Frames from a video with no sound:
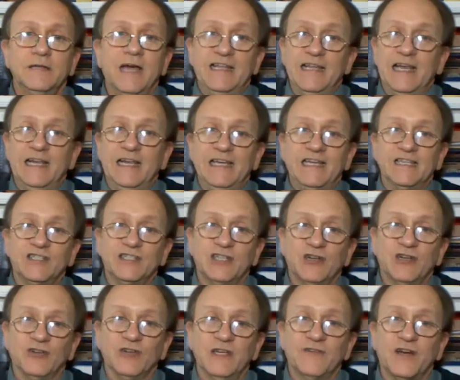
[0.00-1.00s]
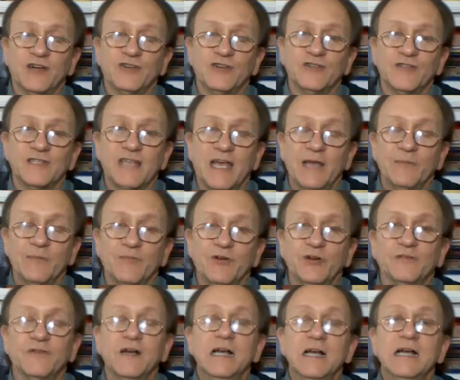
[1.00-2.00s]
And yet he can still live under the same
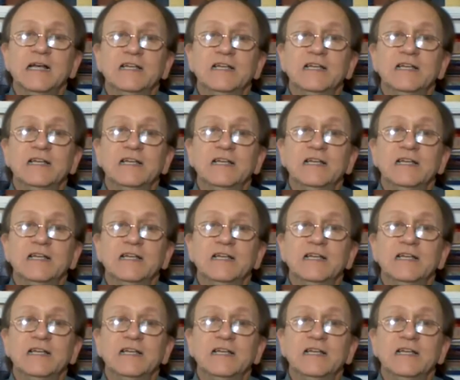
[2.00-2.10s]
roof.